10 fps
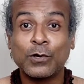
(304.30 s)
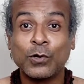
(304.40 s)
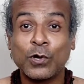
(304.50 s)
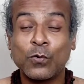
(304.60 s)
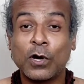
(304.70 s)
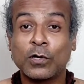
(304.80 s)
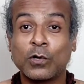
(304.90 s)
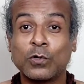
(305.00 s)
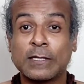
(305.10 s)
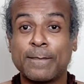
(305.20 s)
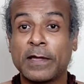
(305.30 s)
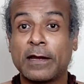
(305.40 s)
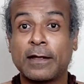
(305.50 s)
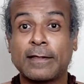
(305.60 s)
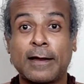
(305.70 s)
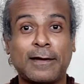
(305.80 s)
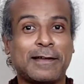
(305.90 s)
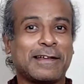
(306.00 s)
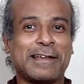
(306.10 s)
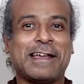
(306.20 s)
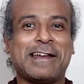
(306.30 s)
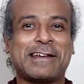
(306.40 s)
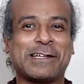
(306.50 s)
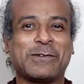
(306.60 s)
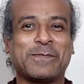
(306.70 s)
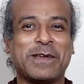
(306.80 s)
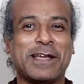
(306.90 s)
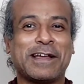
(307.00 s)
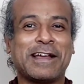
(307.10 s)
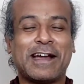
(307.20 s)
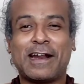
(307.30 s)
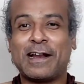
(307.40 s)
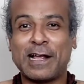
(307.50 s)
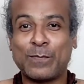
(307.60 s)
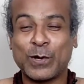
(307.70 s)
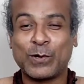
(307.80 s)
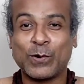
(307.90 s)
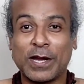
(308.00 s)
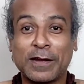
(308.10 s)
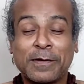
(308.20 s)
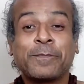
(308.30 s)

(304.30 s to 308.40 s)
Do you want to do something like that? Get in touch with me. and I'll help you do it.